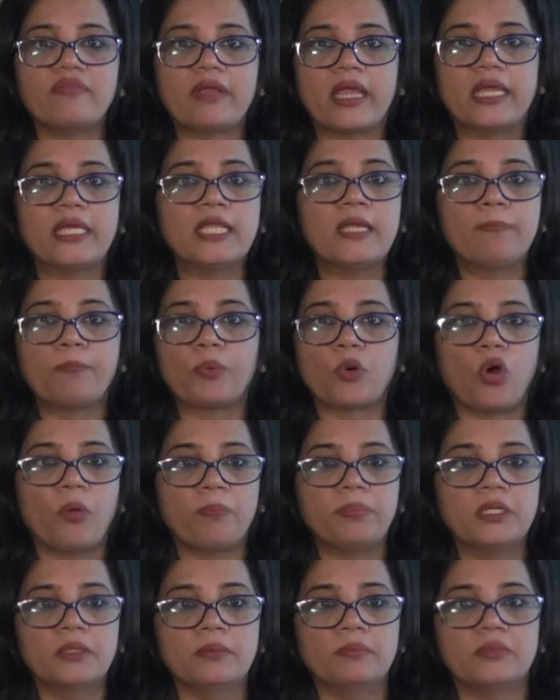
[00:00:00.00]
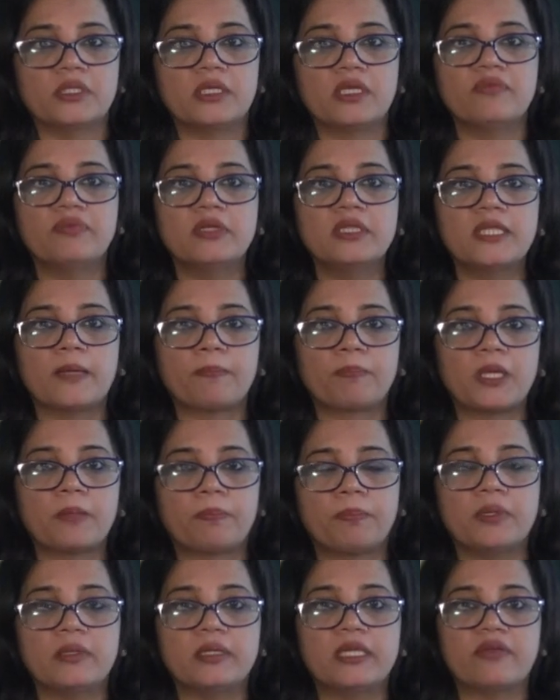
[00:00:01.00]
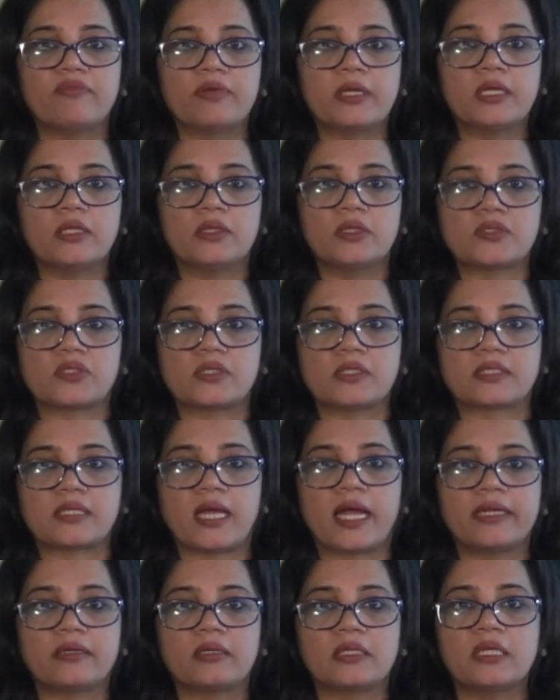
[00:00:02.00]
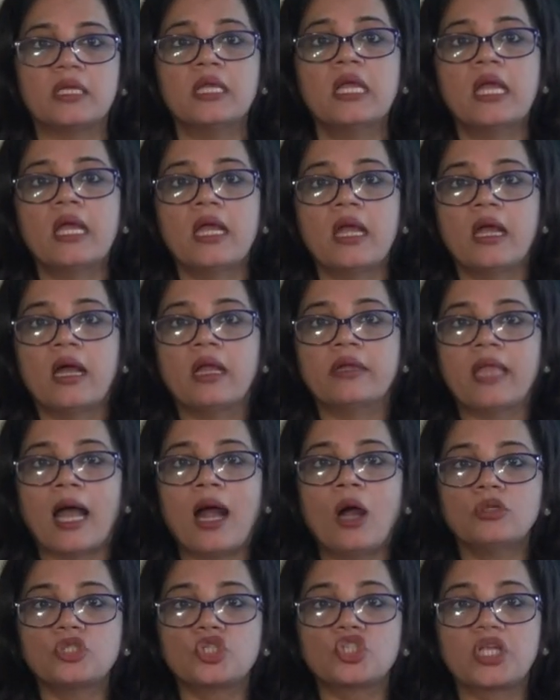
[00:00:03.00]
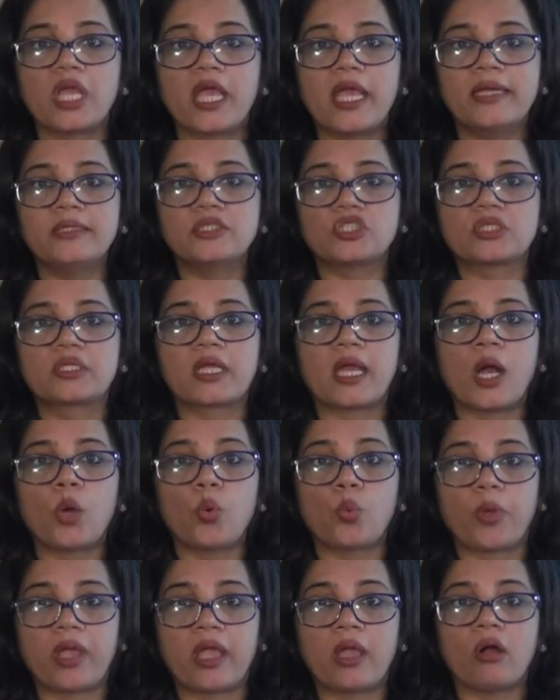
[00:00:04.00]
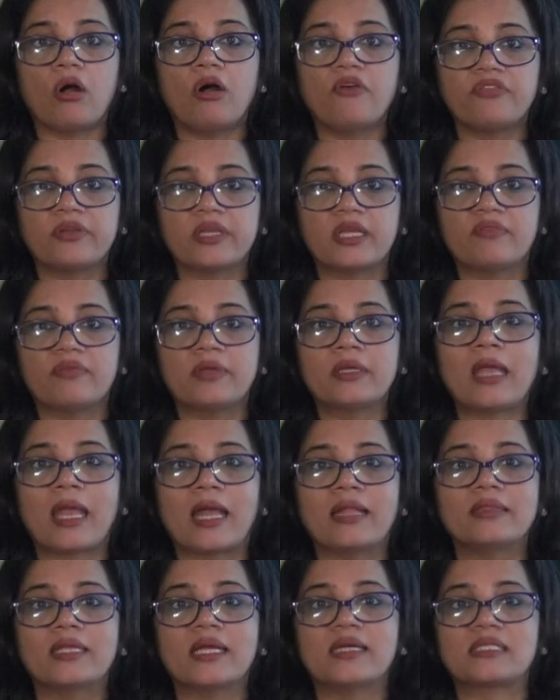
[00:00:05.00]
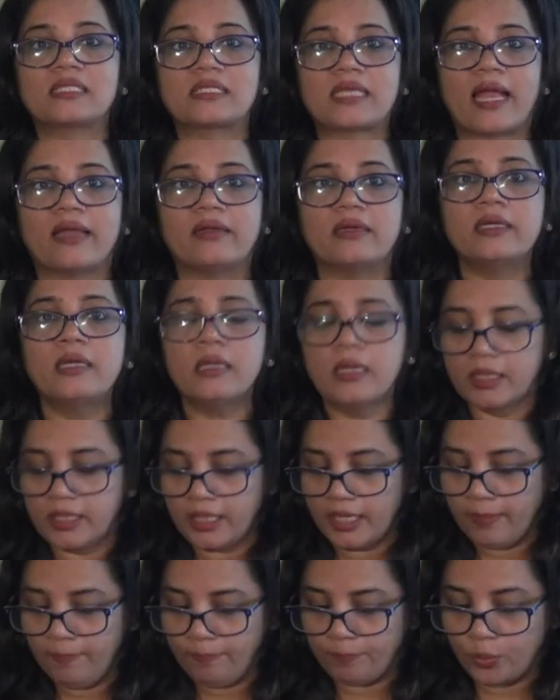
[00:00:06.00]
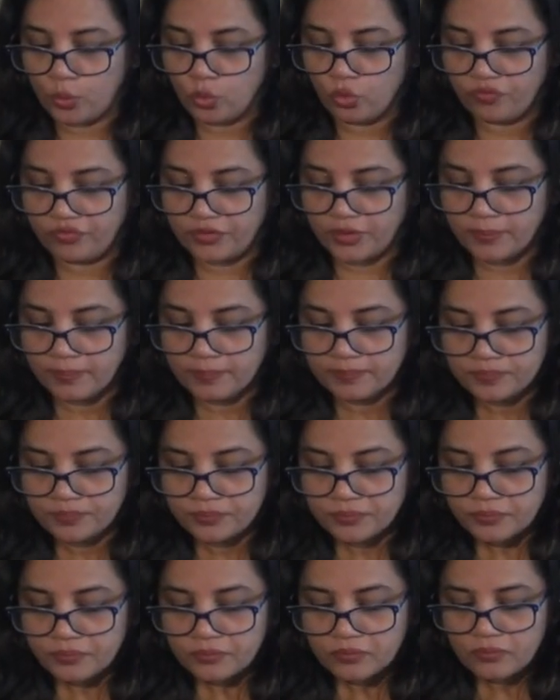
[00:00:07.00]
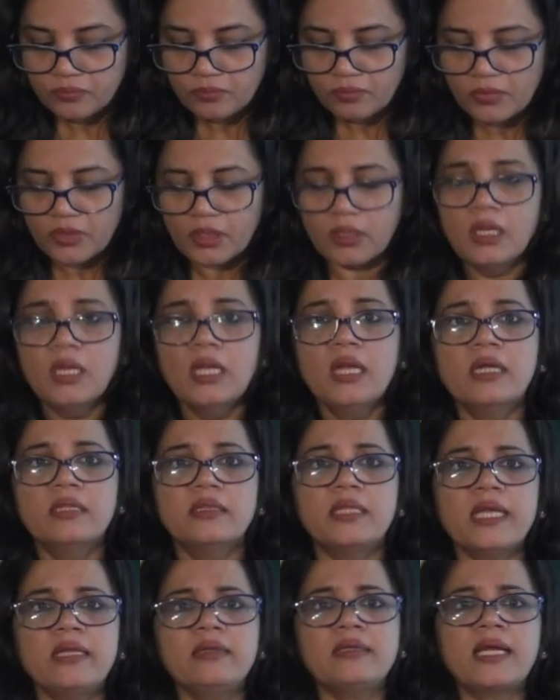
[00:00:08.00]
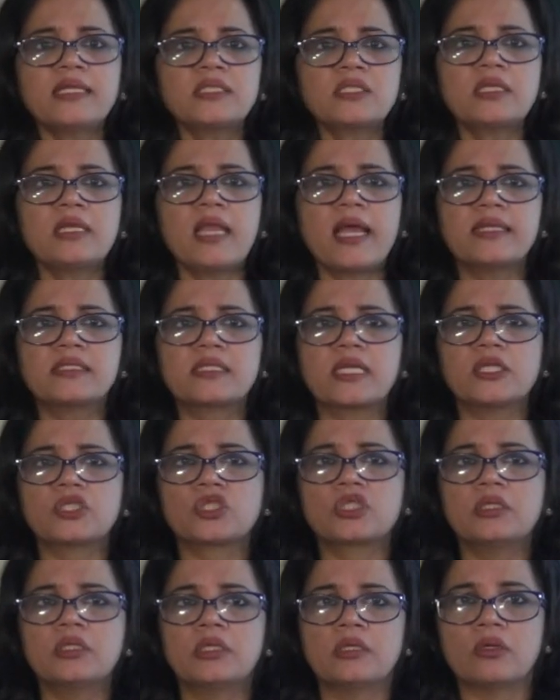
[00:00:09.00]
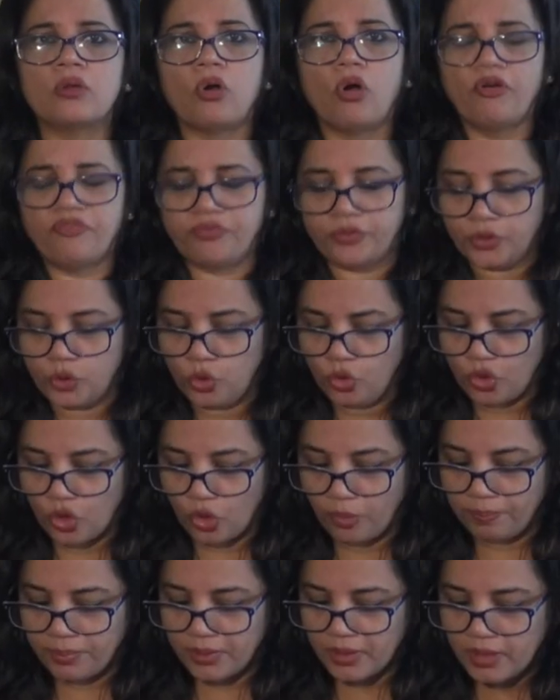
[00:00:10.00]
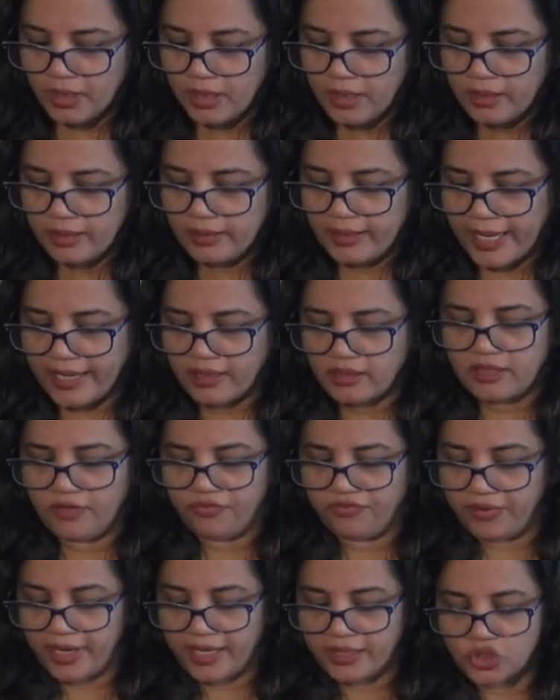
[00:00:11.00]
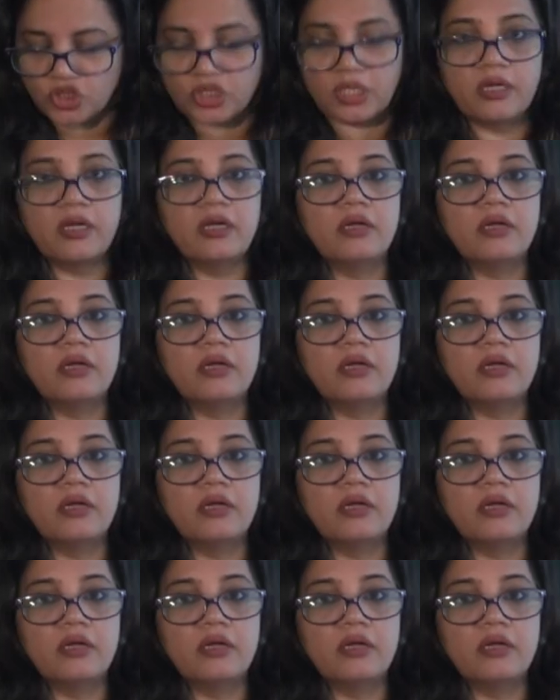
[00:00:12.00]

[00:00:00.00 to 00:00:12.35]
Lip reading: have any problem. Even the people living in the society now changed their way of living and their standard improved. The industrialization of Europe, like the French